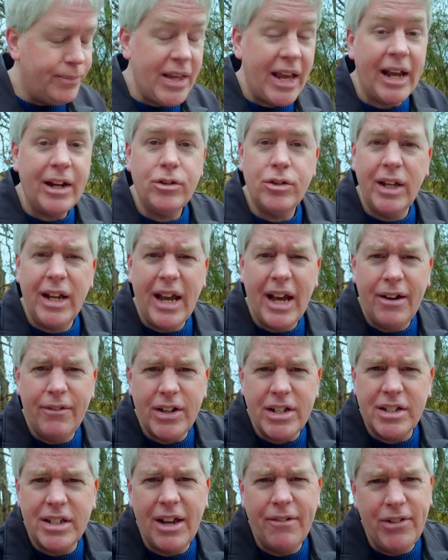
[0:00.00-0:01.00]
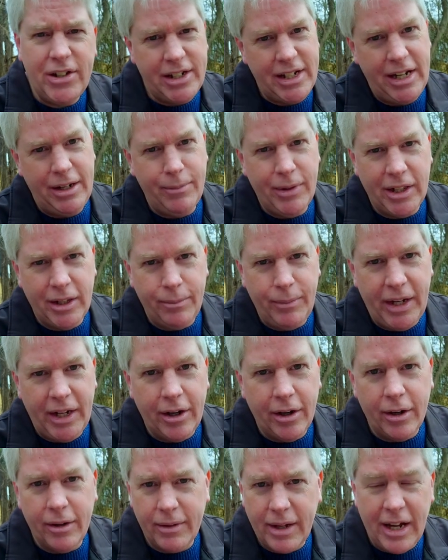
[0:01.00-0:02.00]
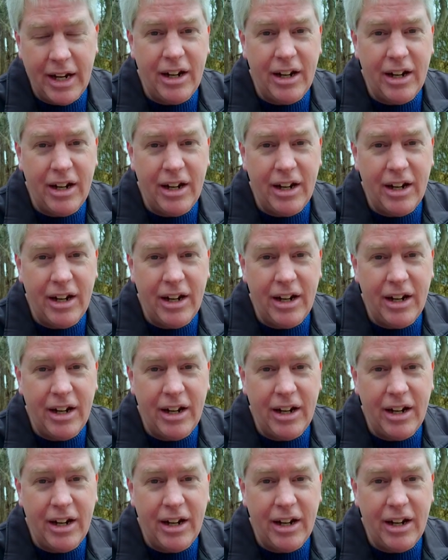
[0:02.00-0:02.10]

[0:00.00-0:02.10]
They actually have a 17mm,